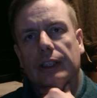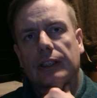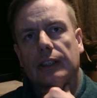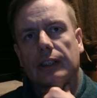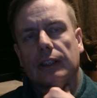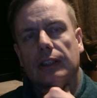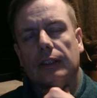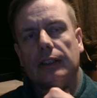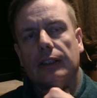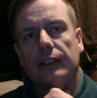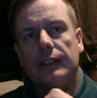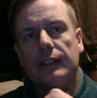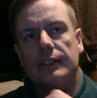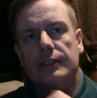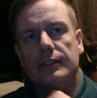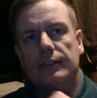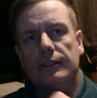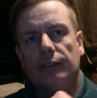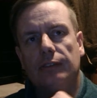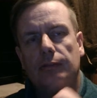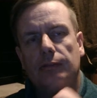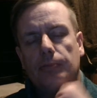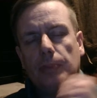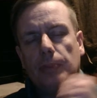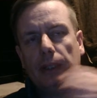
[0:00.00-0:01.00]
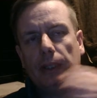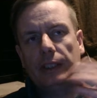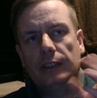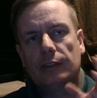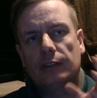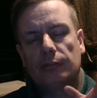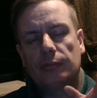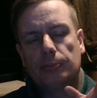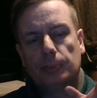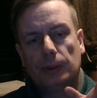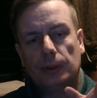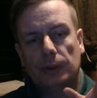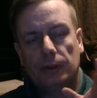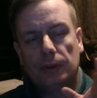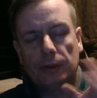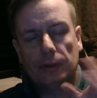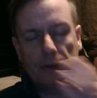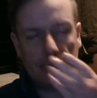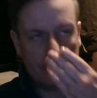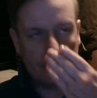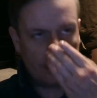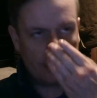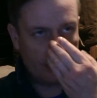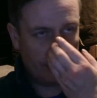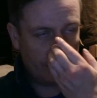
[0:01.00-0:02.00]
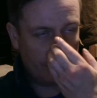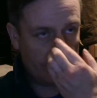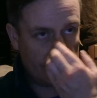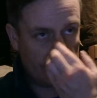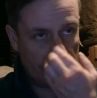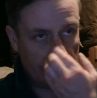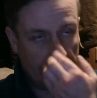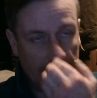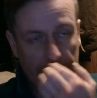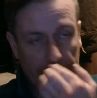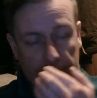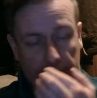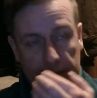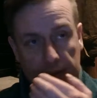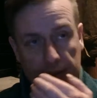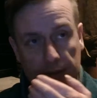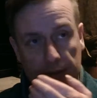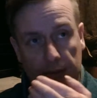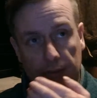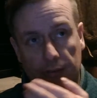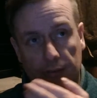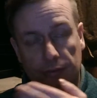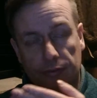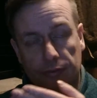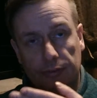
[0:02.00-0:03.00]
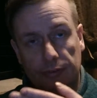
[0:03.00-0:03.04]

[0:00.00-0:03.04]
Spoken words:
the likes of Band of Brothers and with the likes of